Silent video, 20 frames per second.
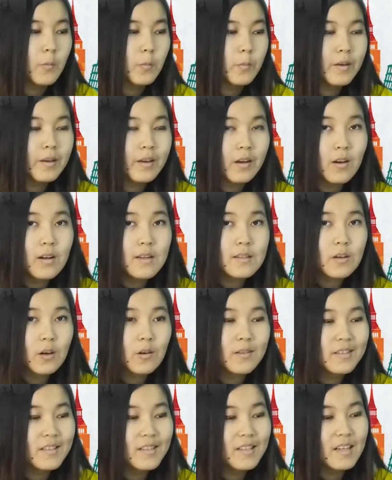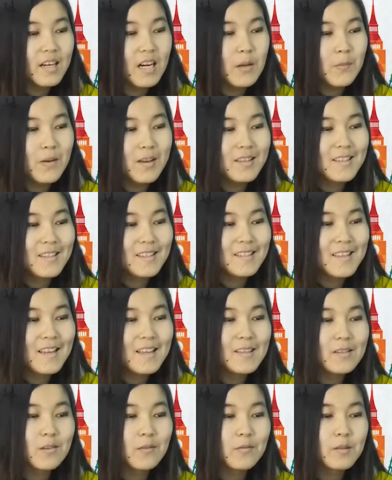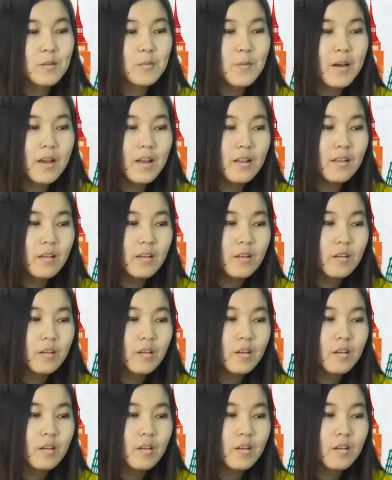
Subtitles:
Because of their amazing sense of smell,